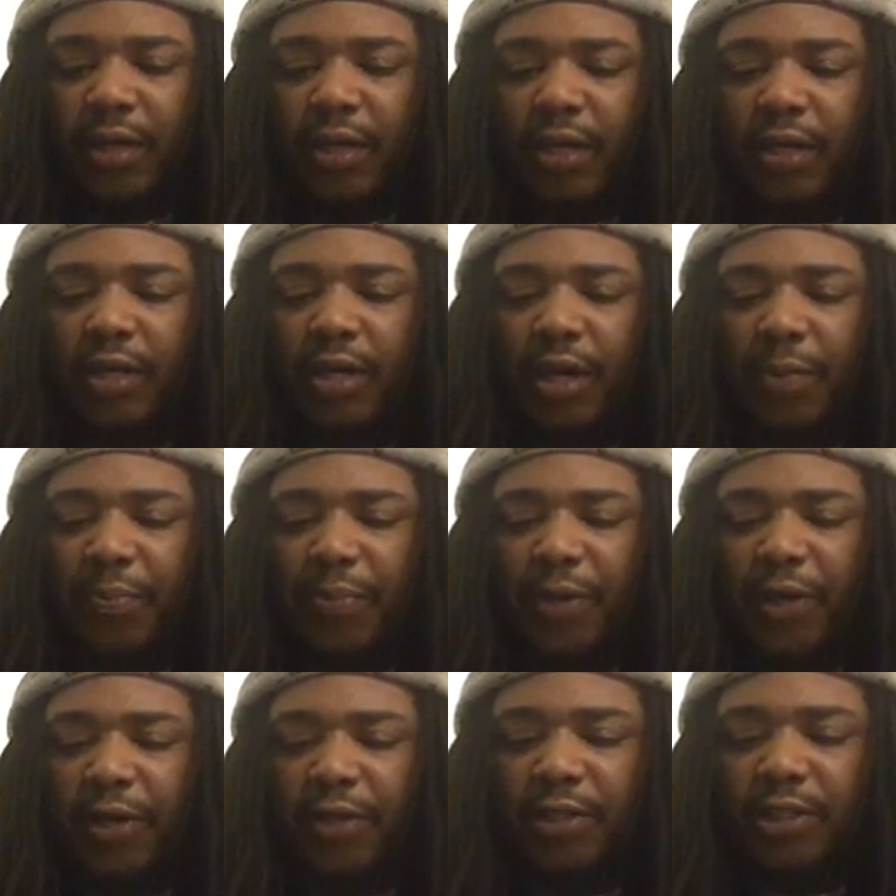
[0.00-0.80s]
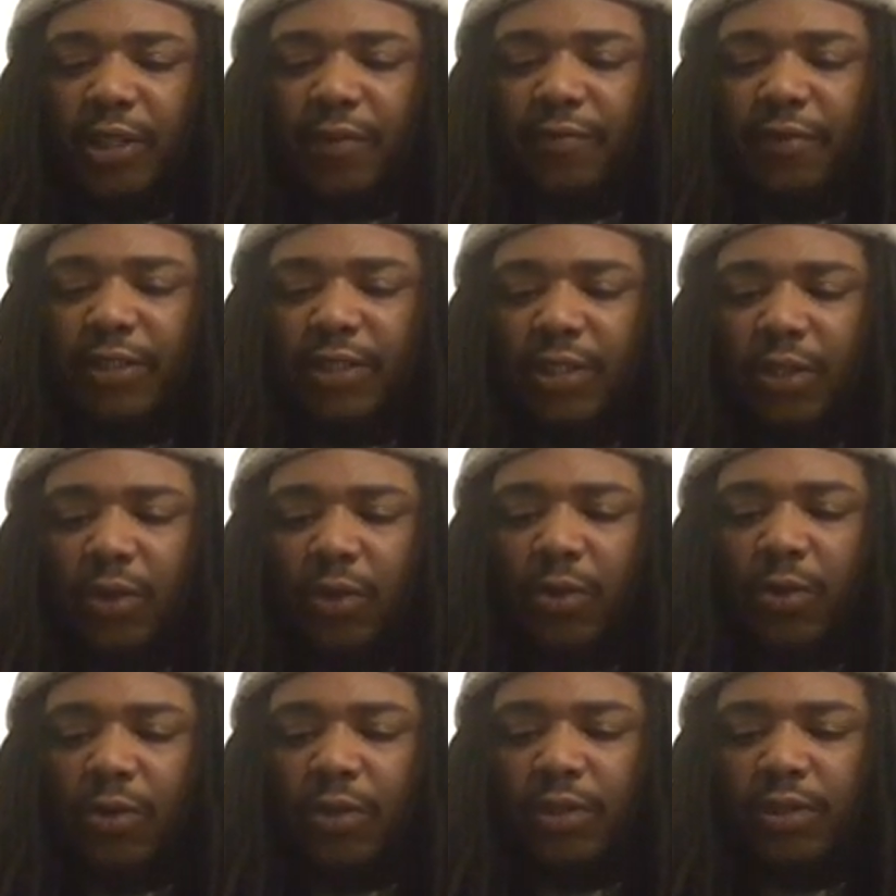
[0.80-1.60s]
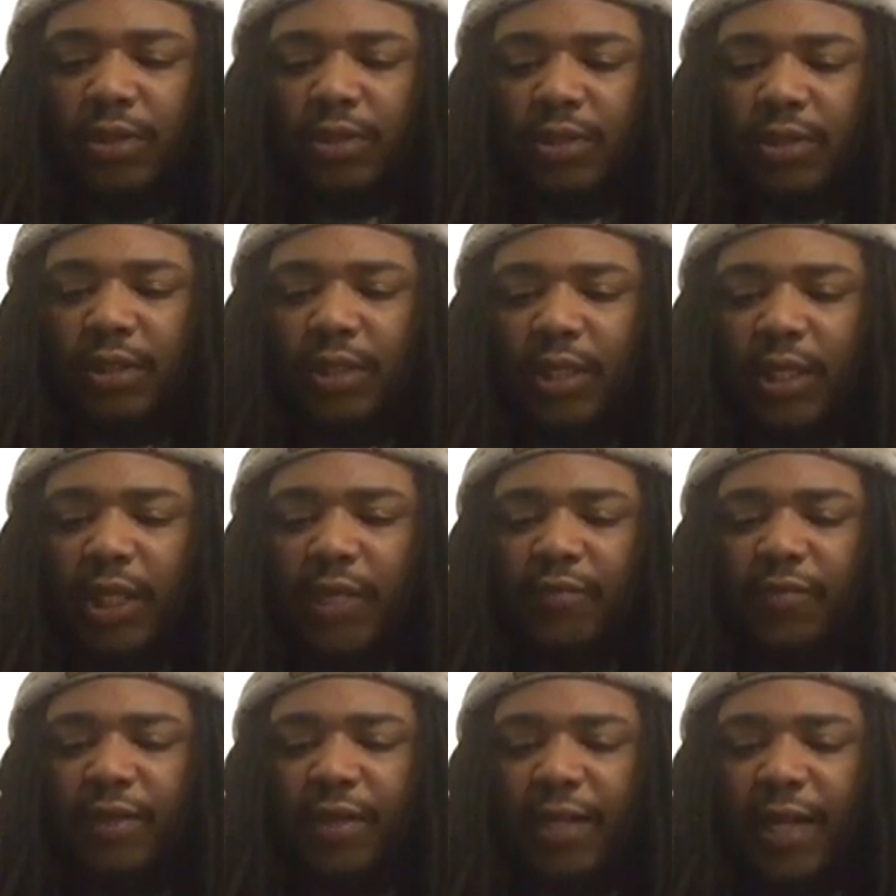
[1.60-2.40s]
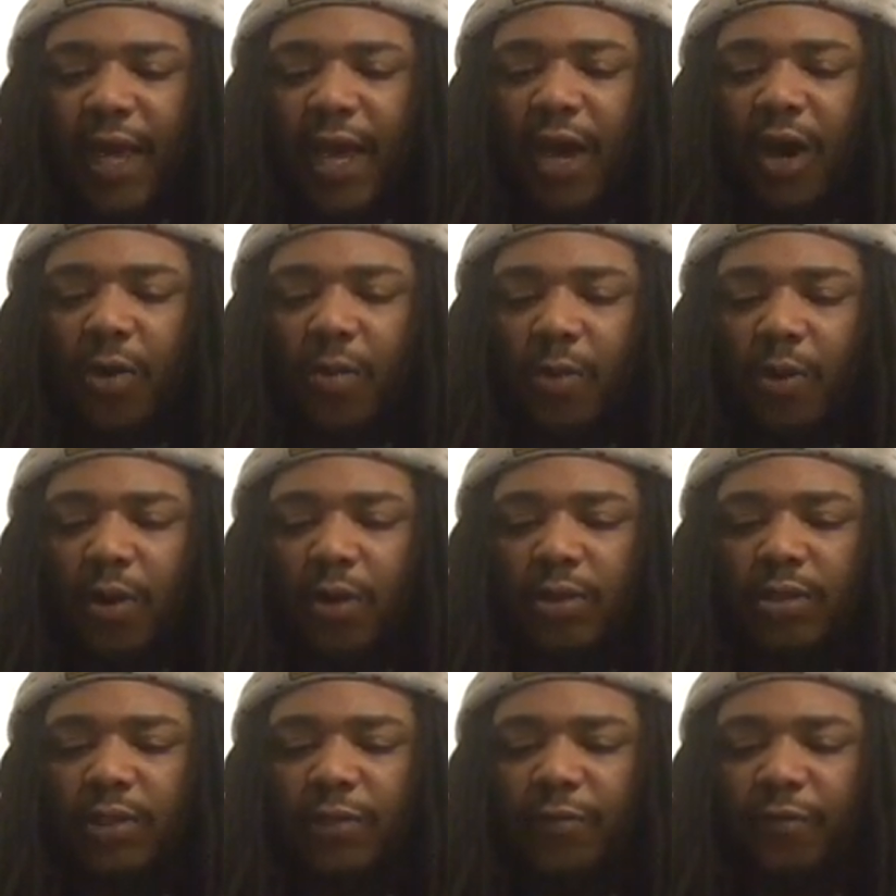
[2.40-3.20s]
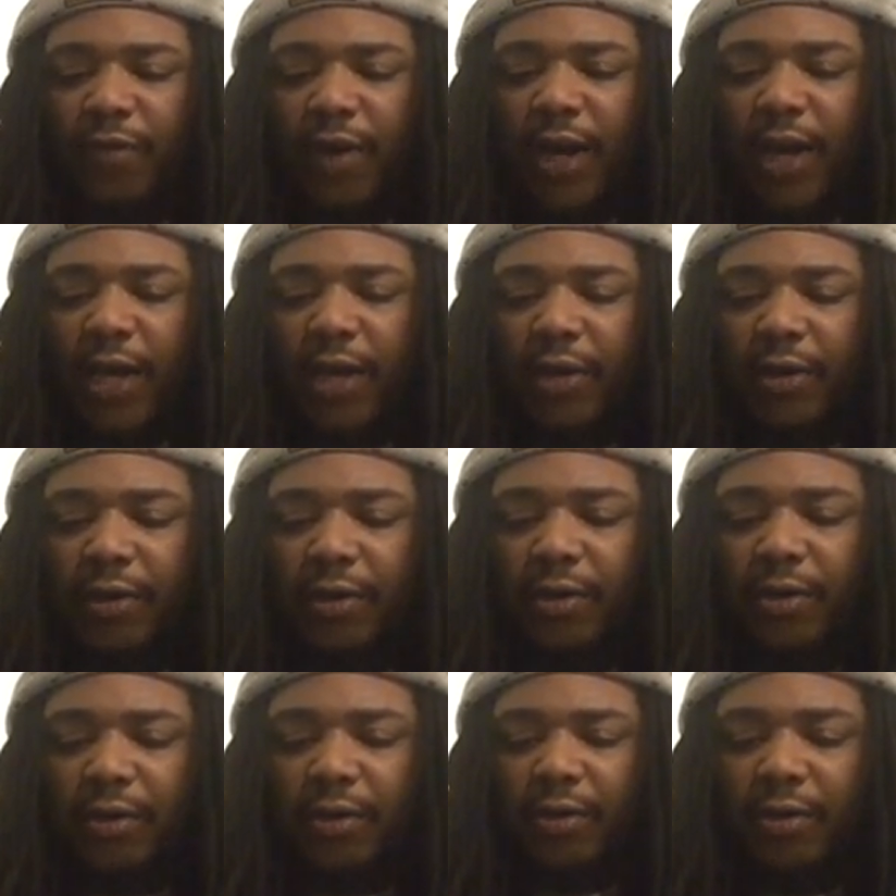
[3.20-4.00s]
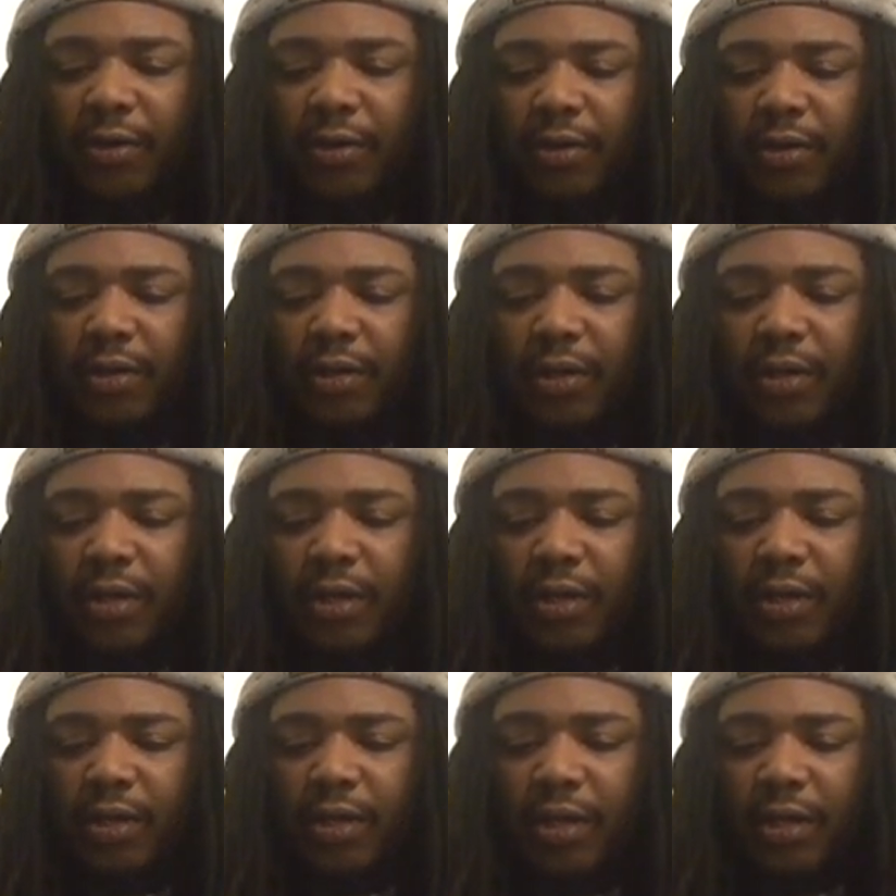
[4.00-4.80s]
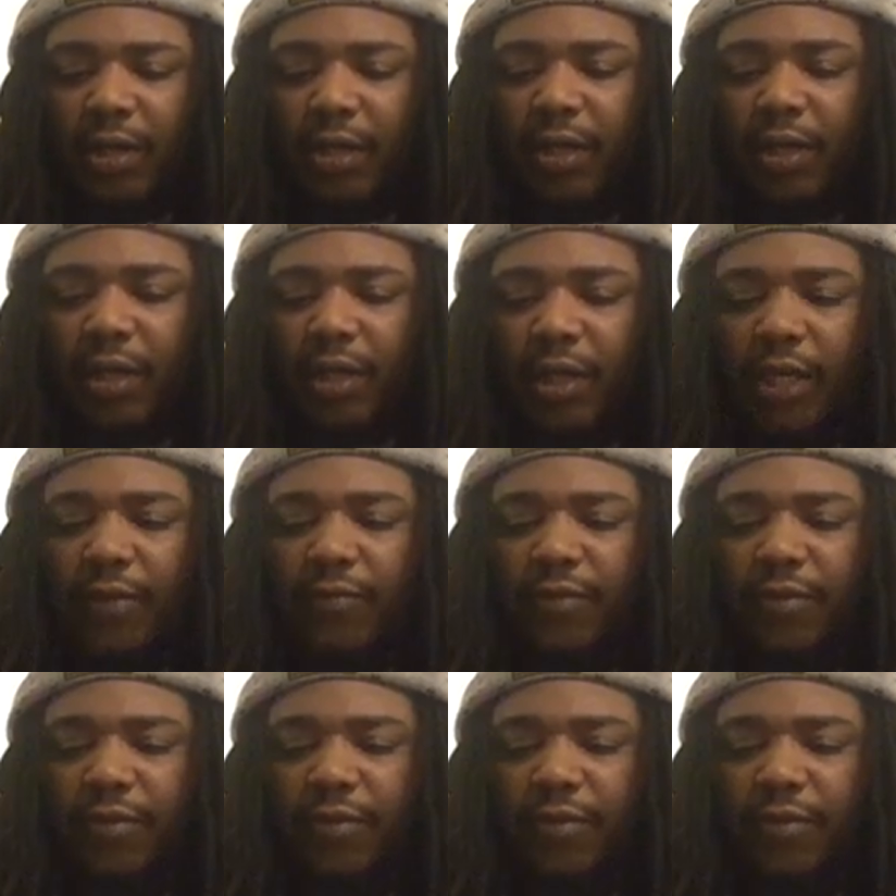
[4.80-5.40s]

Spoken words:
and the appearance of his loins, even downwards of fire, and